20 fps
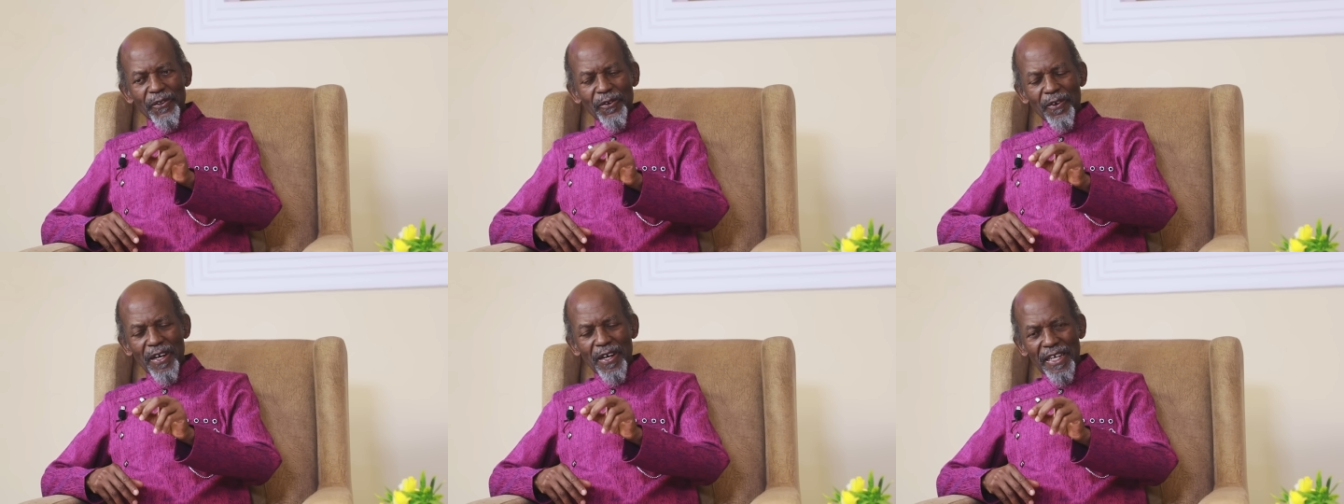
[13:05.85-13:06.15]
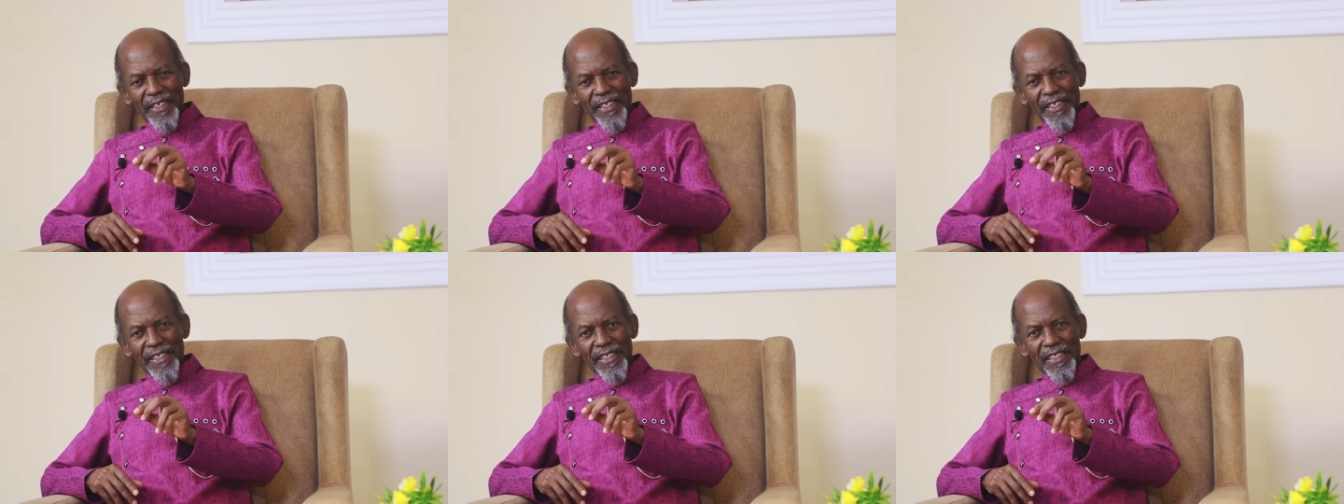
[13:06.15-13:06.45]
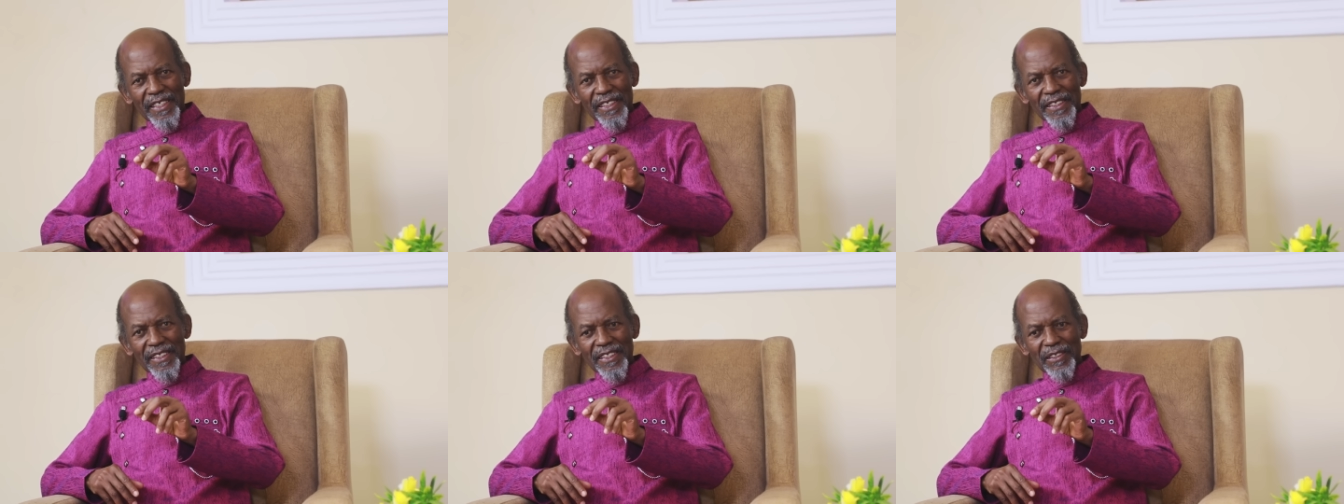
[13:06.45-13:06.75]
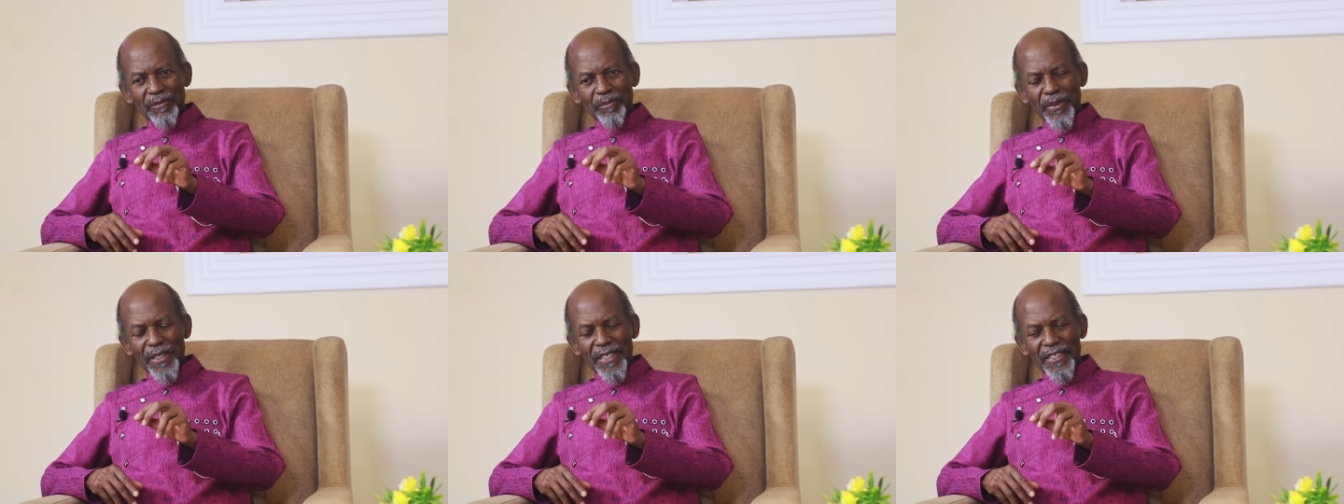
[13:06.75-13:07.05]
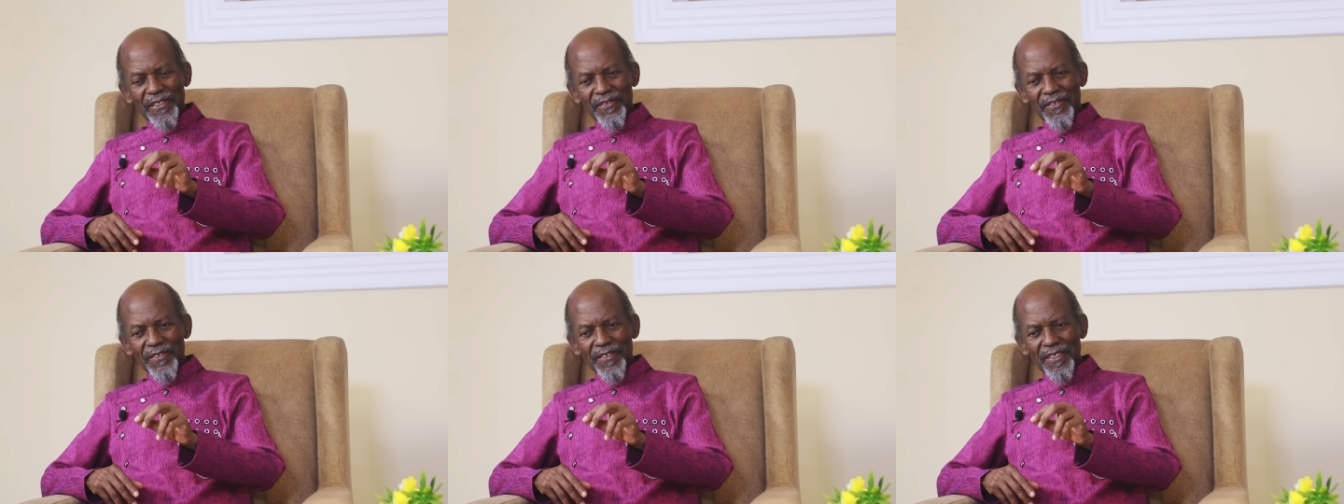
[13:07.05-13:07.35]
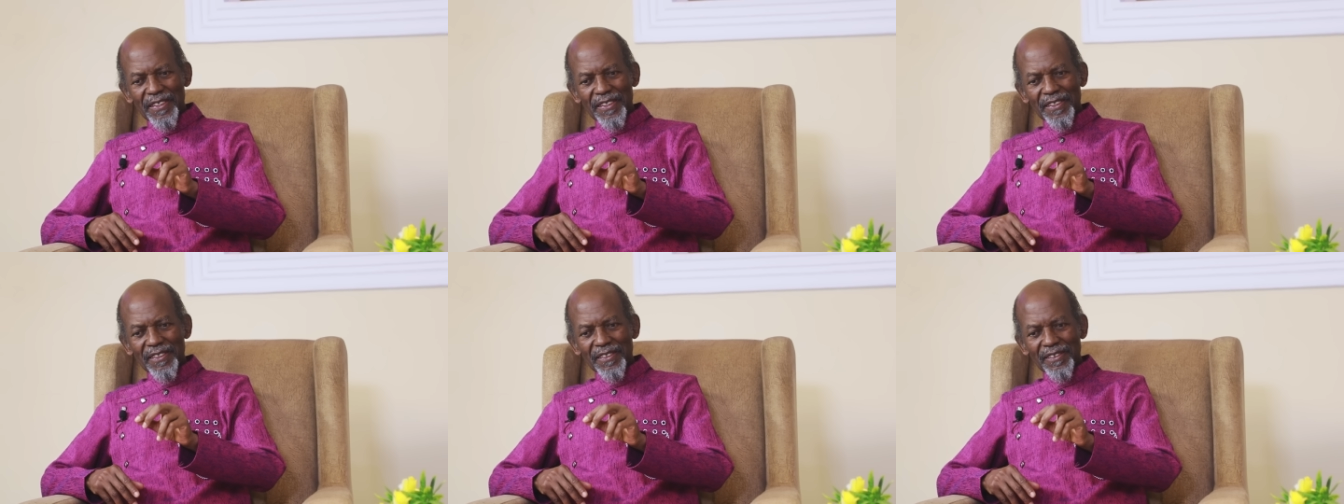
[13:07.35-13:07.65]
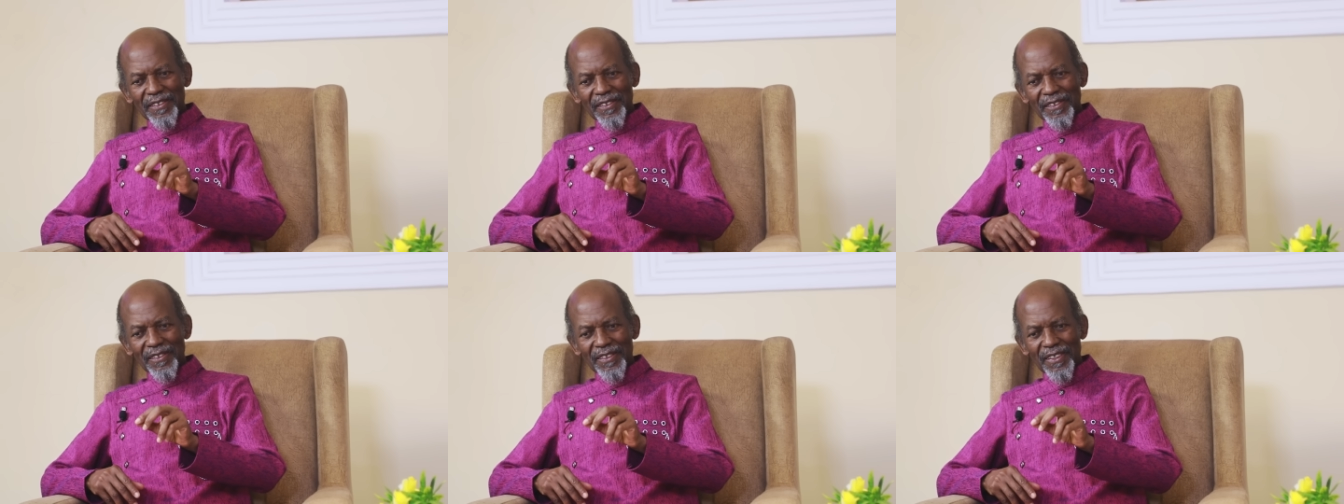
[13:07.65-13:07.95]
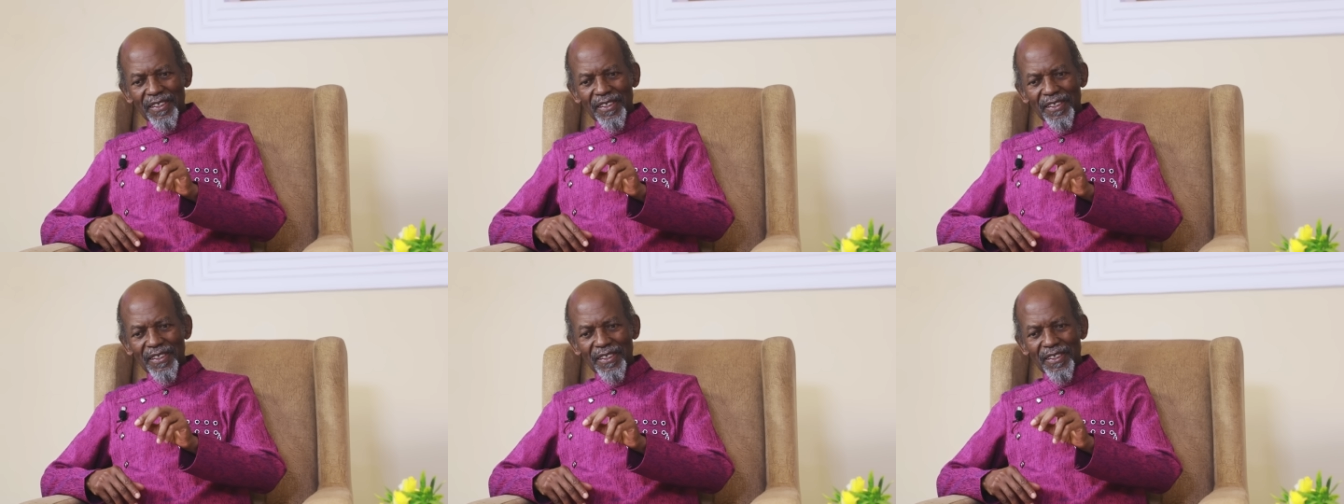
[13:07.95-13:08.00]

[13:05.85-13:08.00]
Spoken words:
you are healing the person,